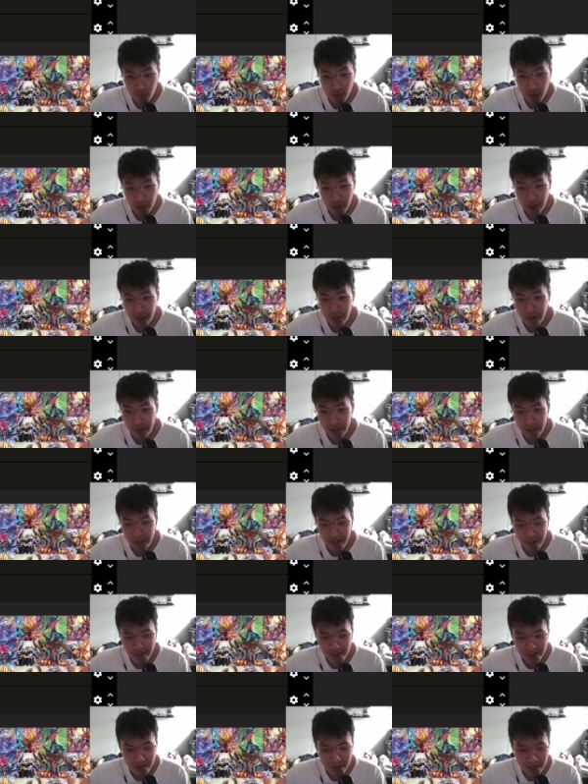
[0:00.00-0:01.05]
I think like
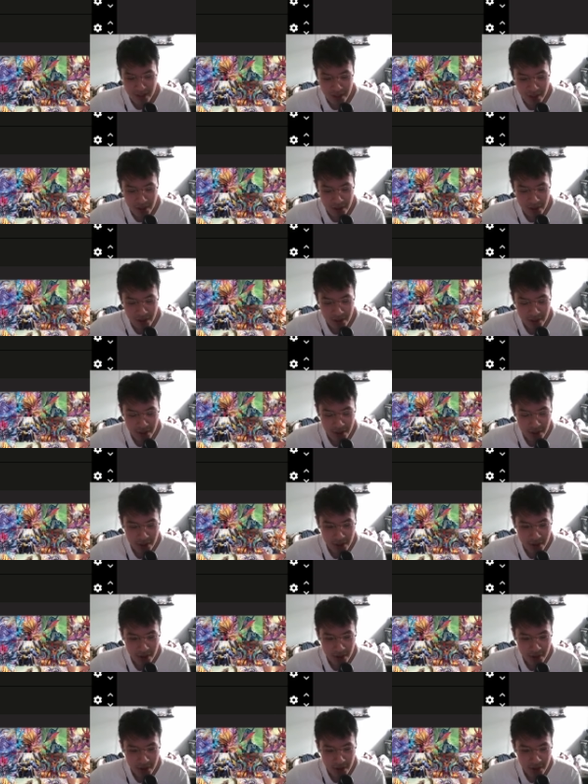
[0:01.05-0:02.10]
uh,
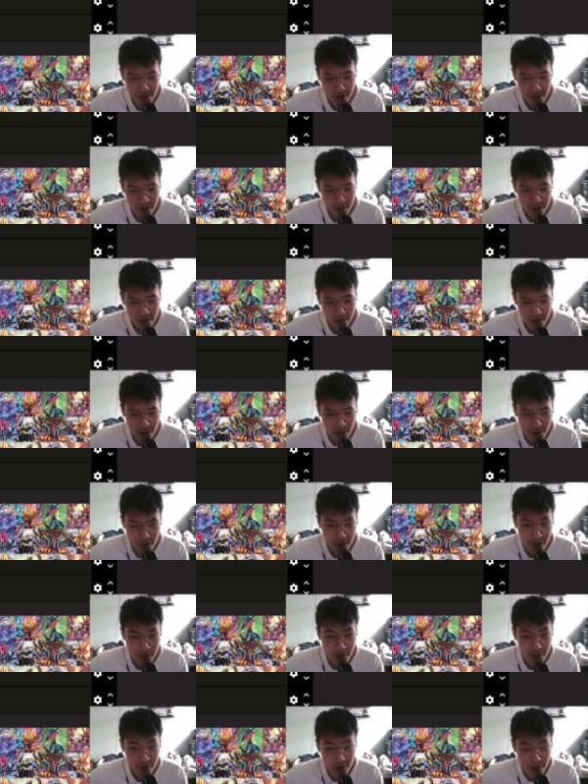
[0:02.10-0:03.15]
a really
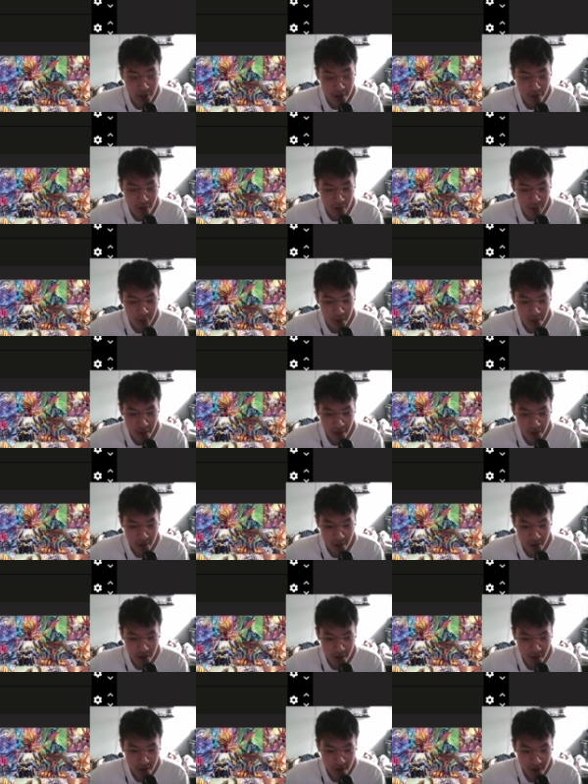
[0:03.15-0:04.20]
good E V A player
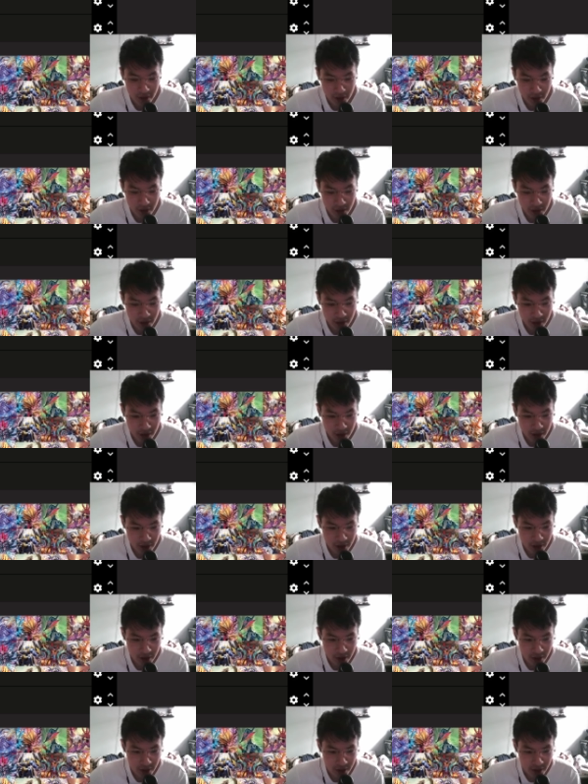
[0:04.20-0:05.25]

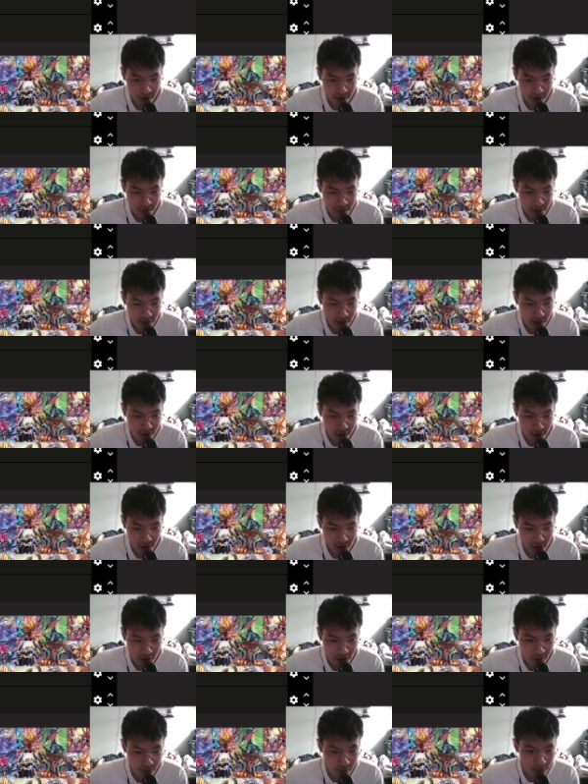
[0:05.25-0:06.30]
can still
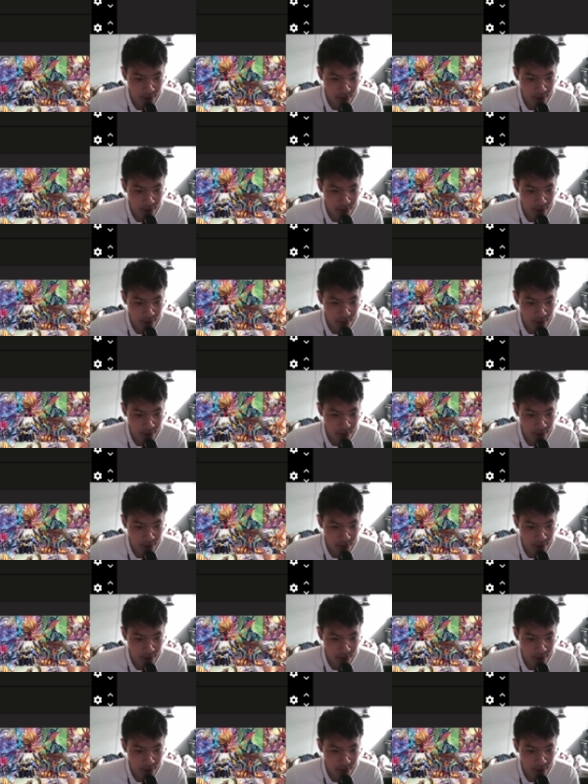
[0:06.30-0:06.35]
top